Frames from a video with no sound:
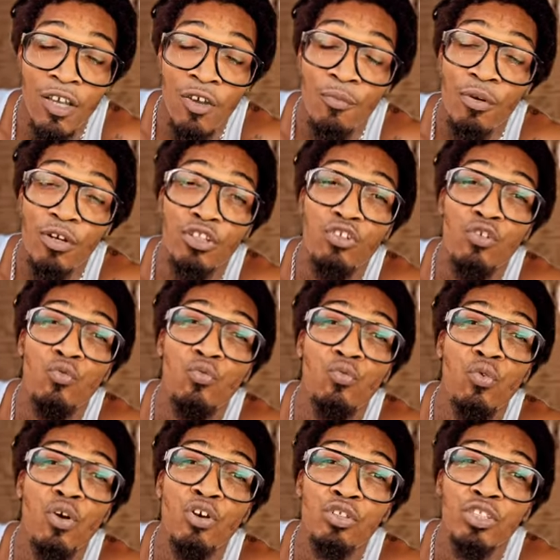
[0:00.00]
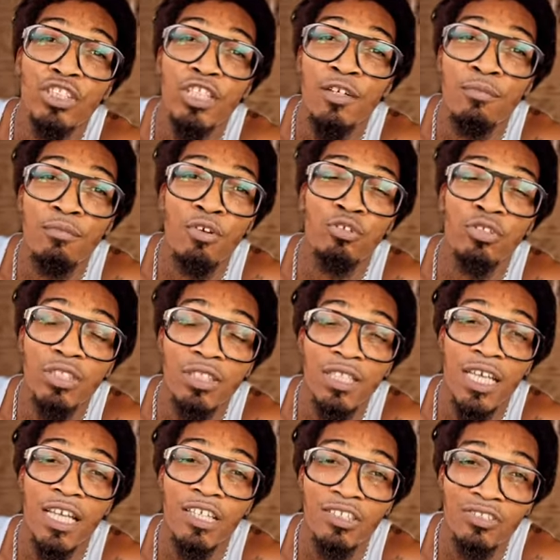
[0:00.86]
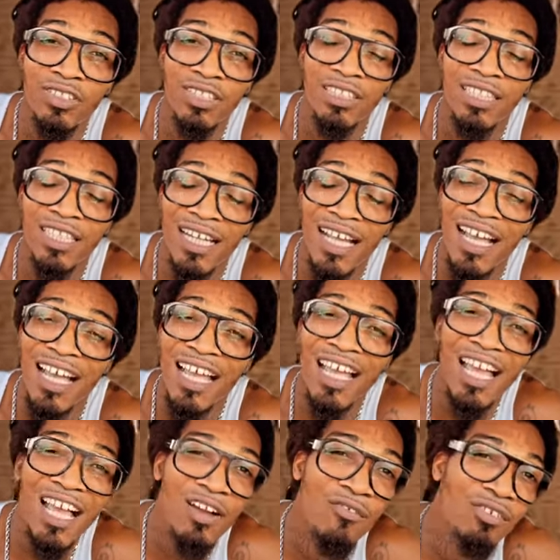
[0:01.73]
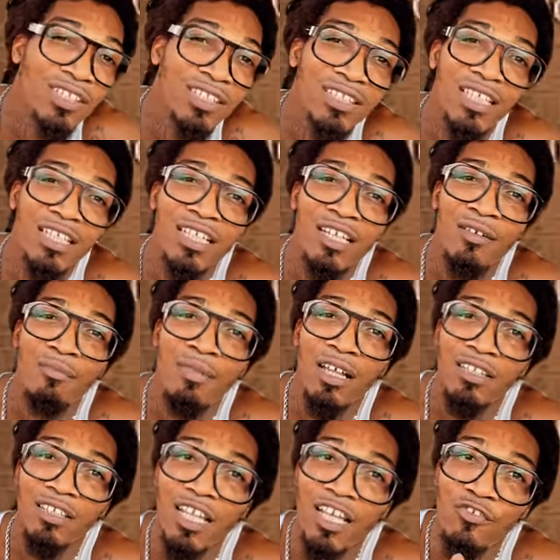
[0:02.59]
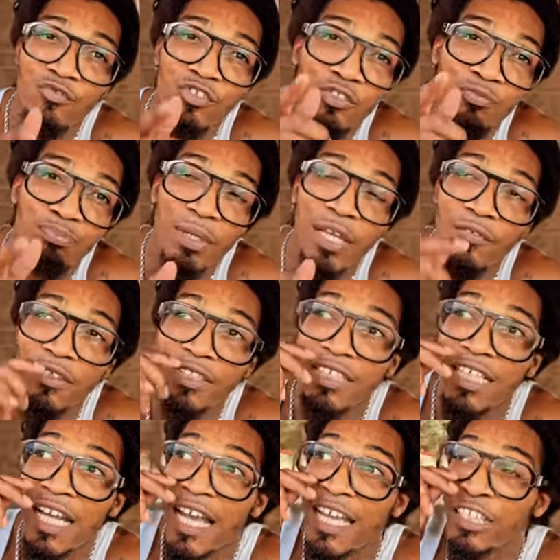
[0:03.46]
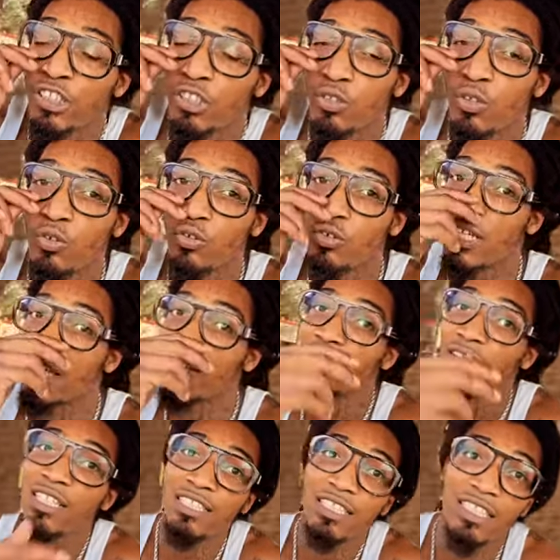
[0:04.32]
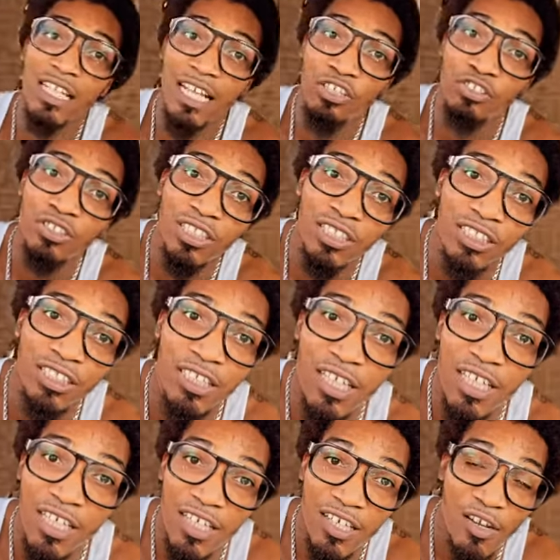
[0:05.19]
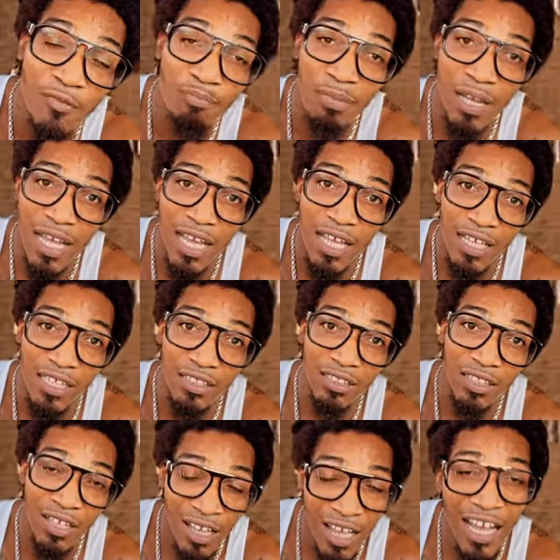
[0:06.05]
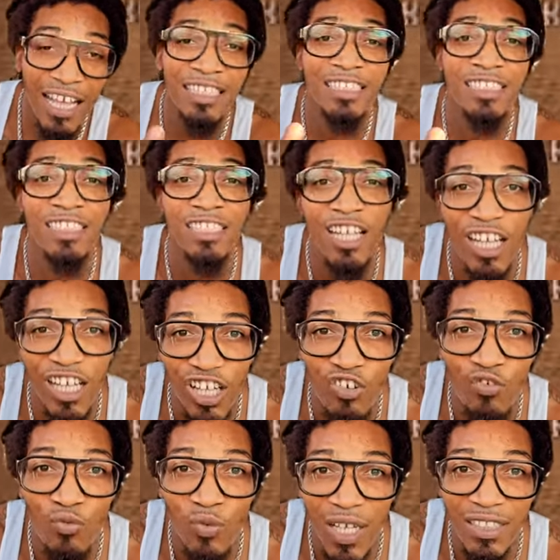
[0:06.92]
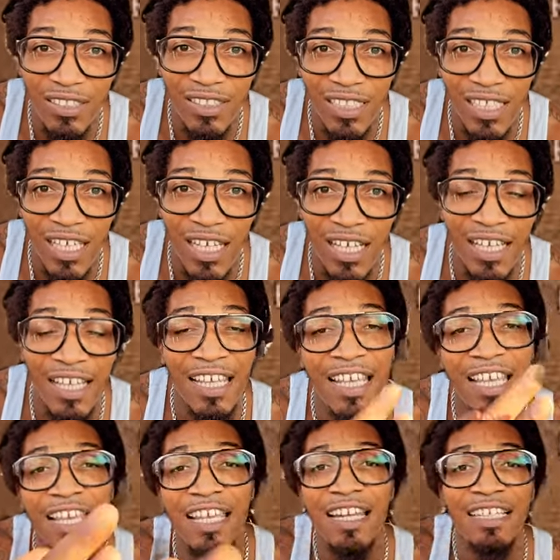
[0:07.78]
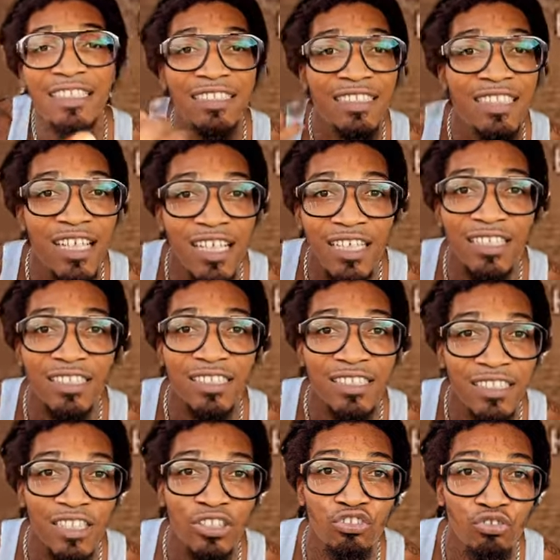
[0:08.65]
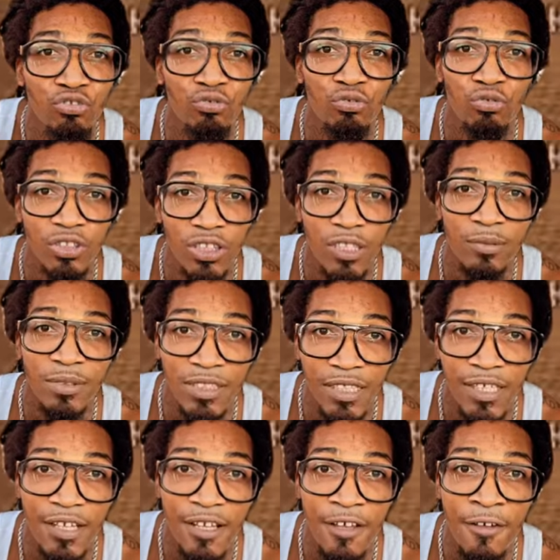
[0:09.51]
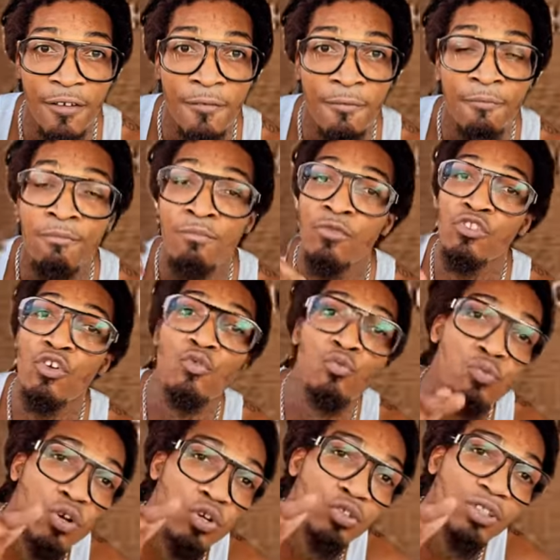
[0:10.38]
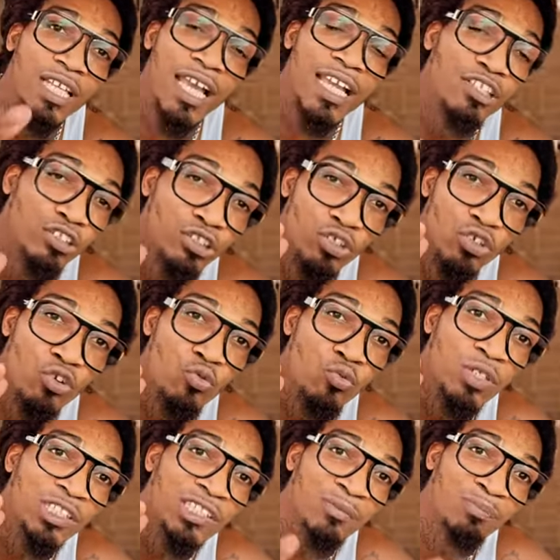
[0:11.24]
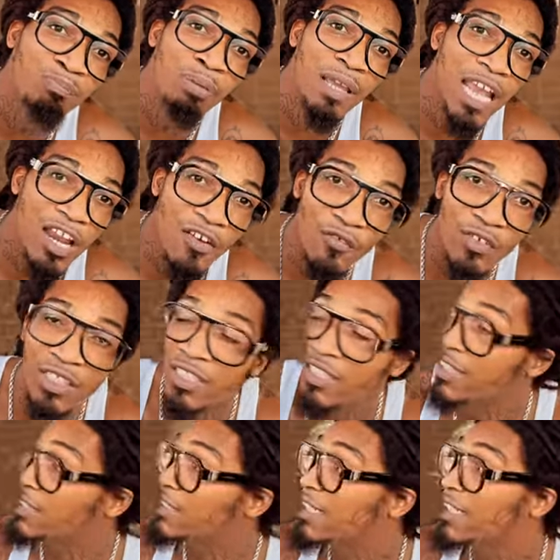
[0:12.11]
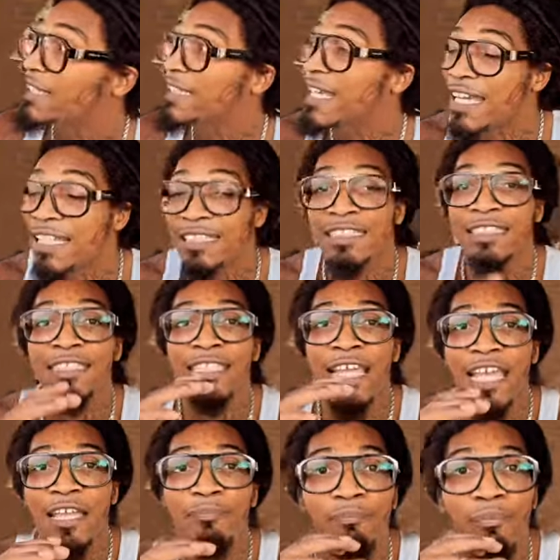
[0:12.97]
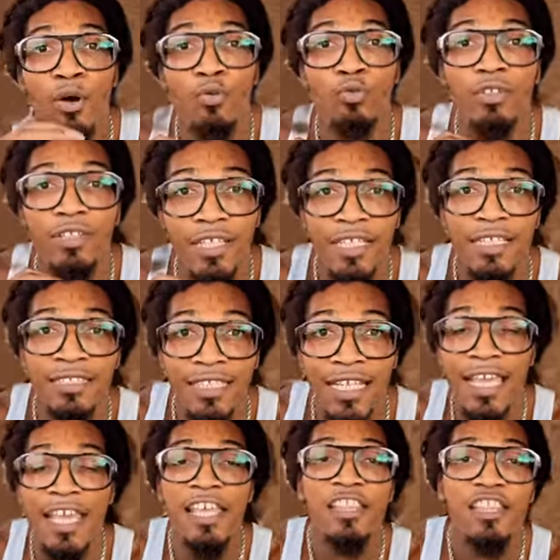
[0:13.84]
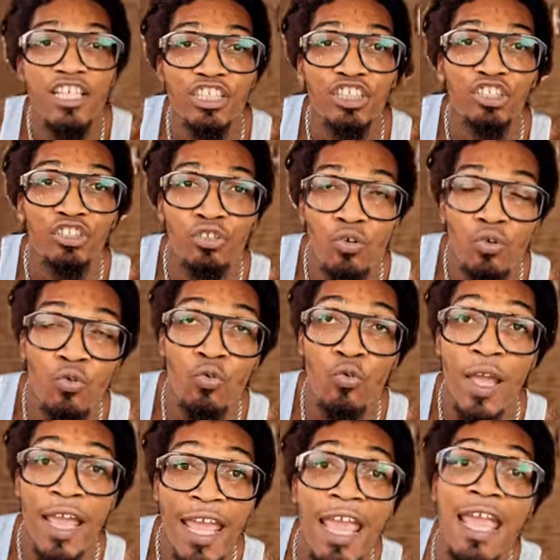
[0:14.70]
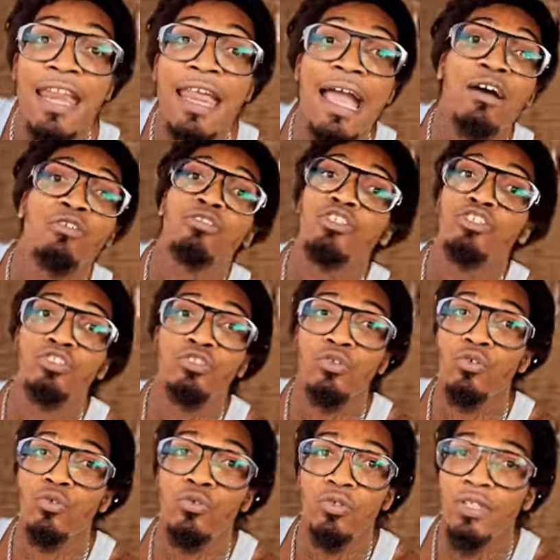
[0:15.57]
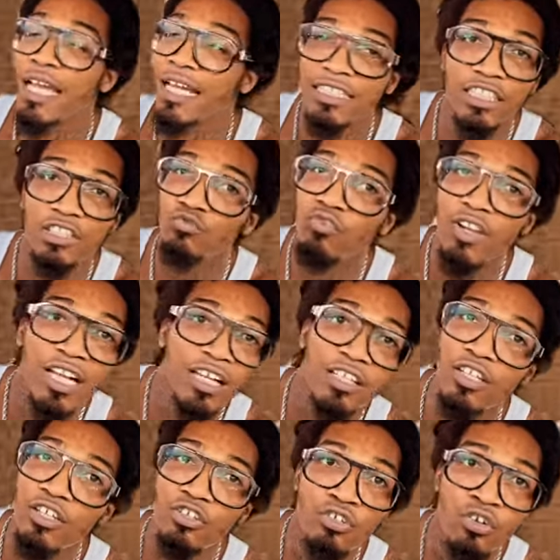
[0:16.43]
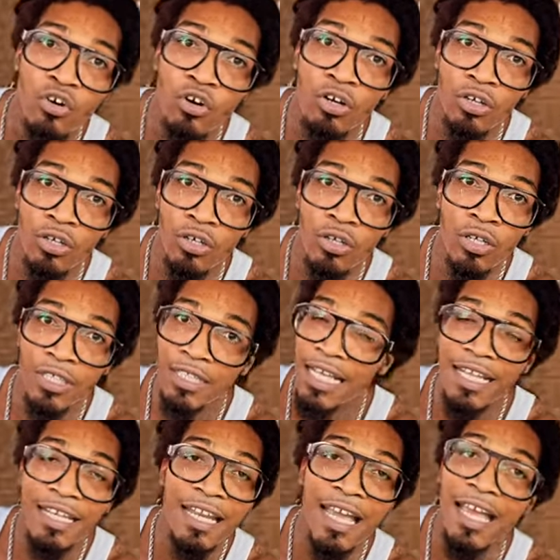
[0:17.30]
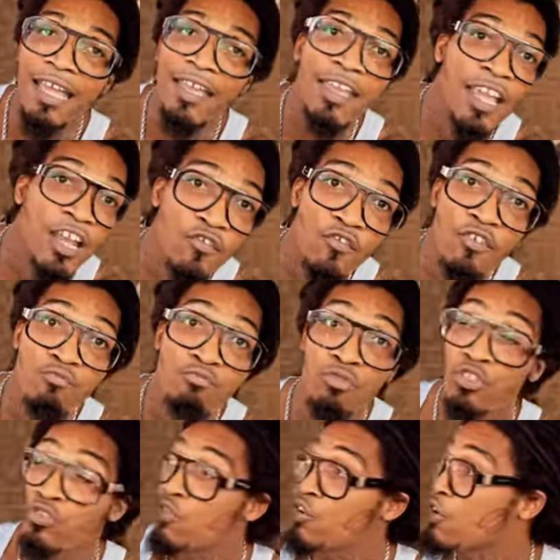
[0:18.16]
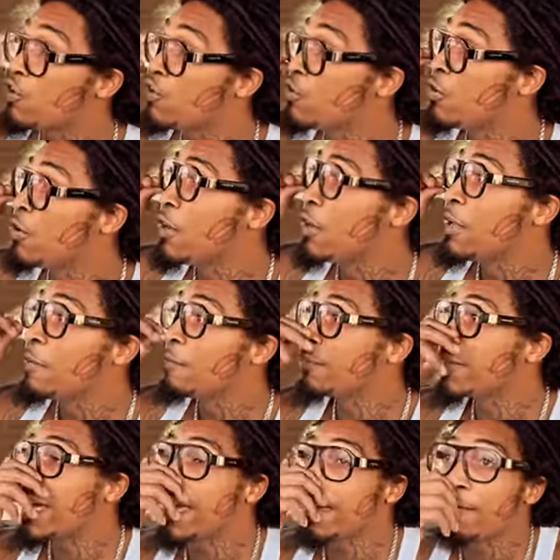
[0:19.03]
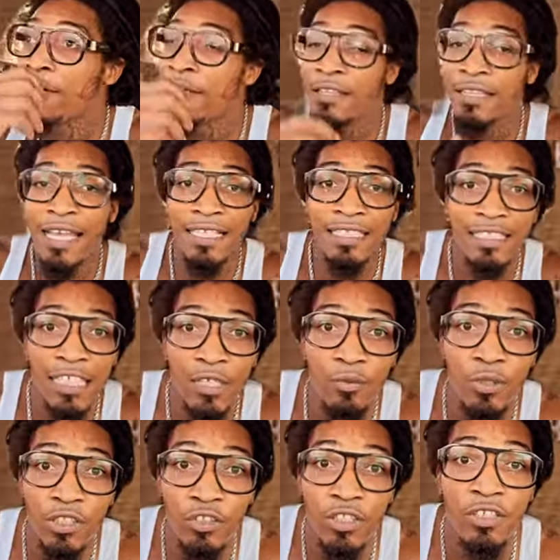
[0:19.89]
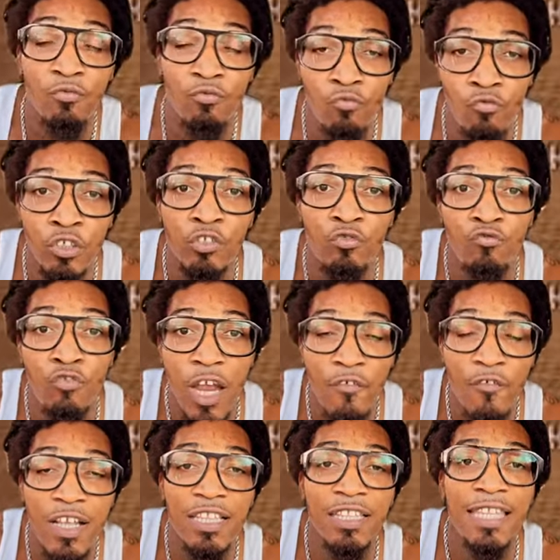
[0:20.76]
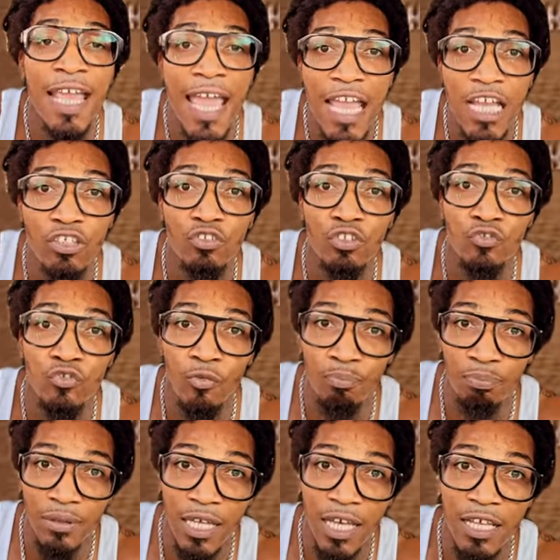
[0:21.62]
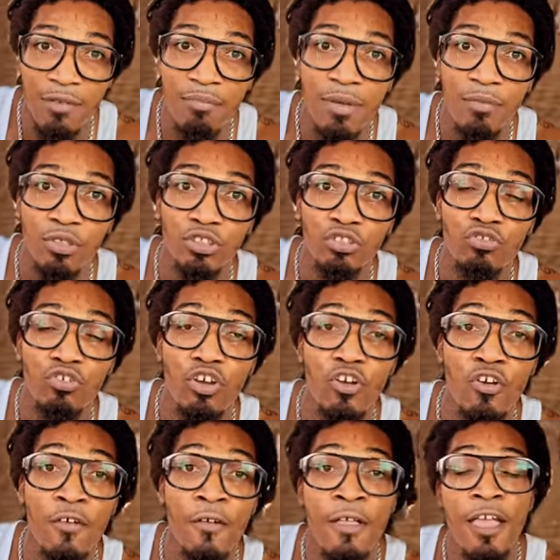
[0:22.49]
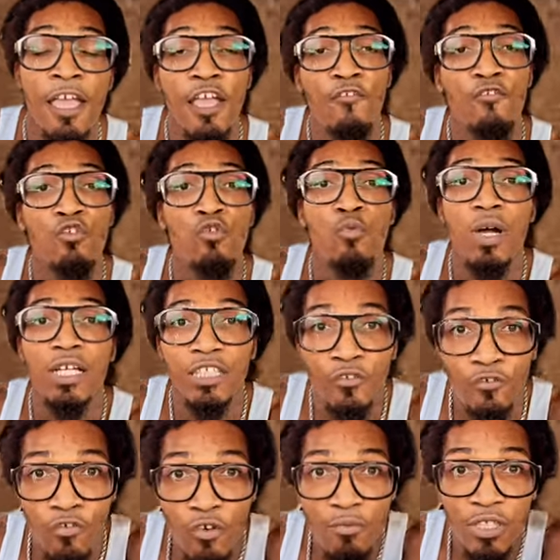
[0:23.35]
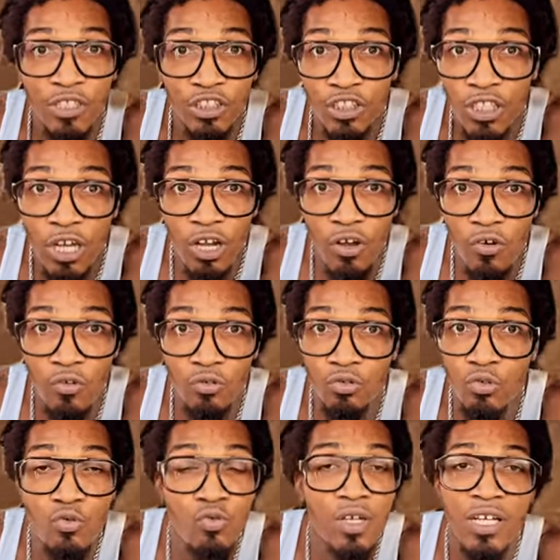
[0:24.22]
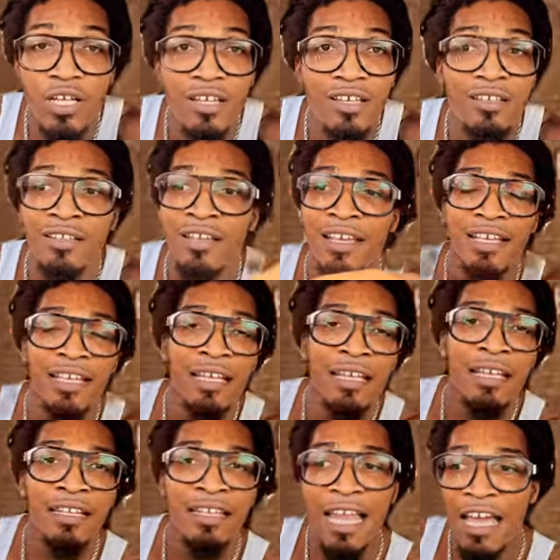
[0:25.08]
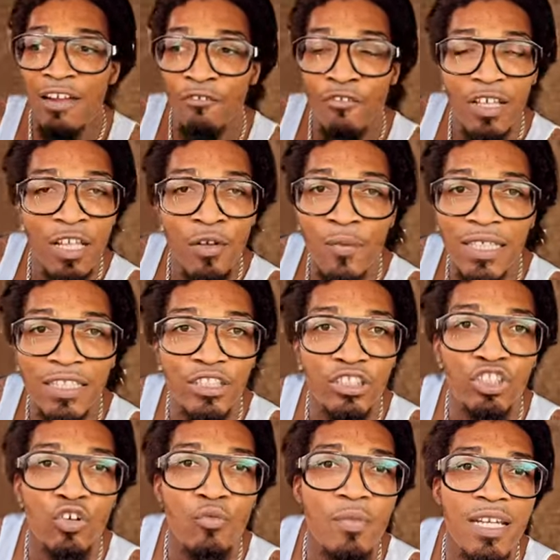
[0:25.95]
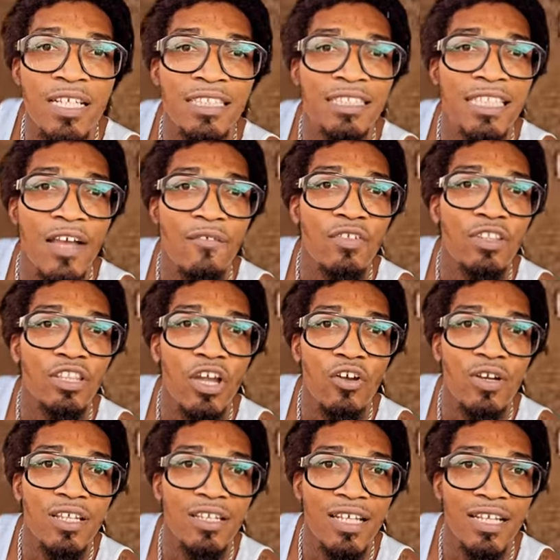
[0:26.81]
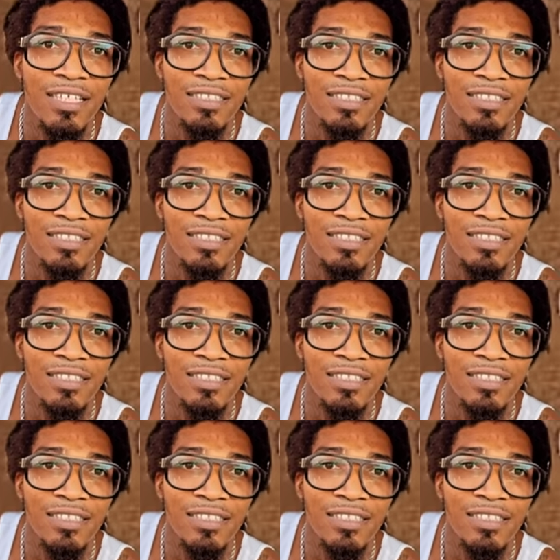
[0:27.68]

But the worst and most dangerous shit I ever seen in my life was Barringer High School. Now listen, I used to sneak in the baths. I snuck in Westside and I snuck in Central. You see what I'm saying? The worst high school was Barringer. These niggas had state police in the school and out the school. Not just regular nook. Y'all not hearing me. Uh, like, that shit was was very dangerous for blood members. You heard? if you wasn't from the zone, you couldn't. Not really. wasn't too many sitting in there with us.